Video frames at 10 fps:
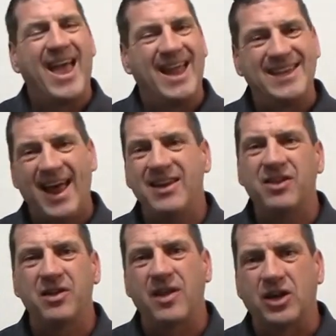And
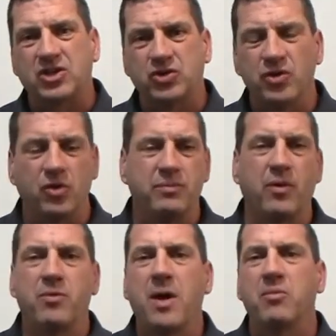technically that's true,
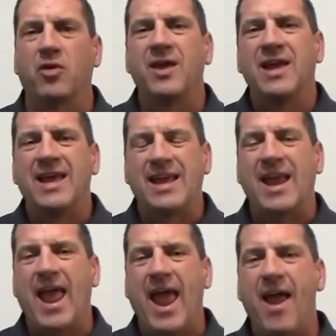but remember,
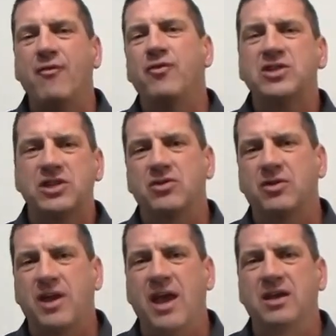in every
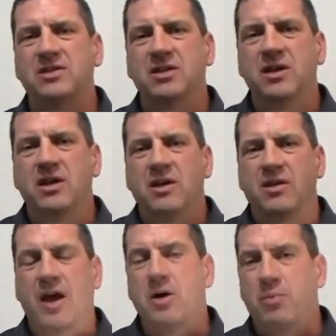single case,
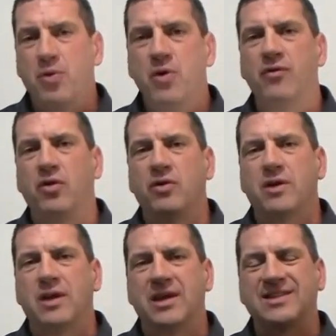that approval
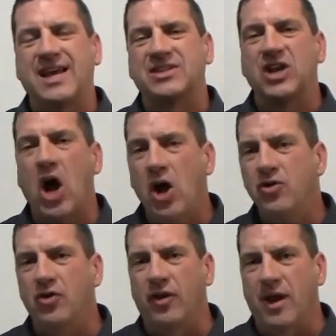is as an
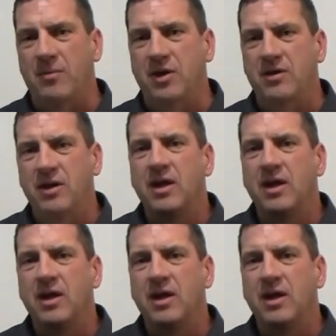underlayment,